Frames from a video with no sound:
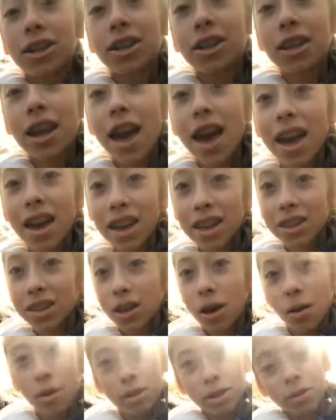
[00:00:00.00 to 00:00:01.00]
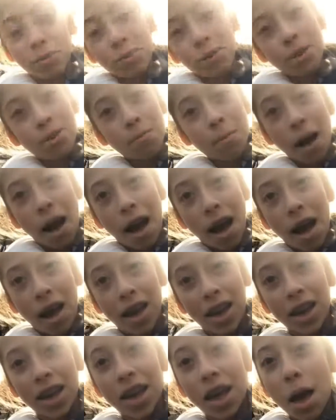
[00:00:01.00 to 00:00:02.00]
today is going to be
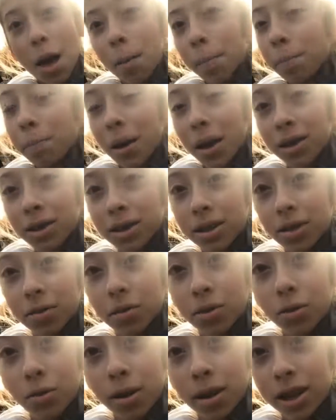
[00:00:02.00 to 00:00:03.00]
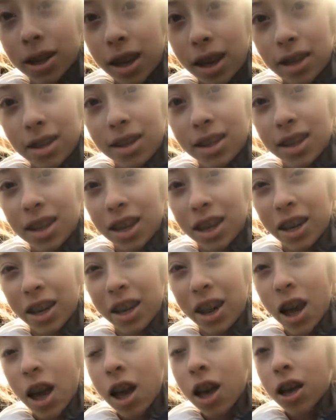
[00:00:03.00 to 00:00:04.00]
my best of
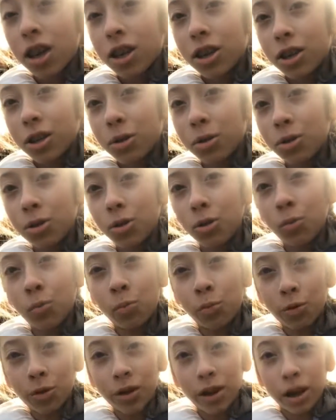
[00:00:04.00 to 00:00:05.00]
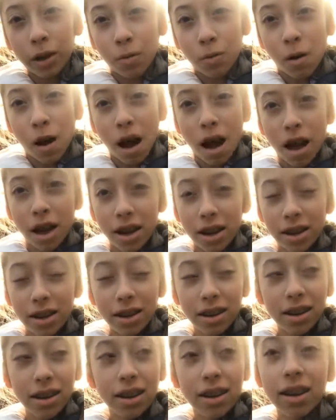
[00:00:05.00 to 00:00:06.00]
2018 YouTube rewind.
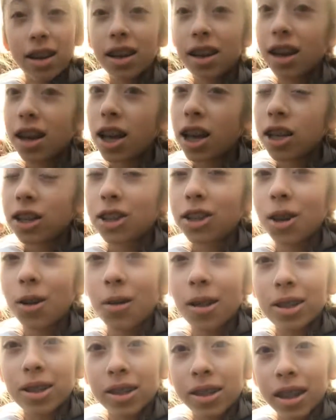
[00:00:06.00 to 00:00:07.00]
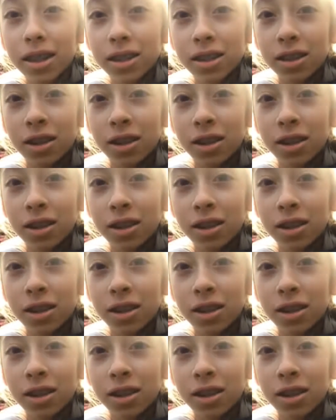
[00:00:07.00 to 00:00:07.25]
So let's get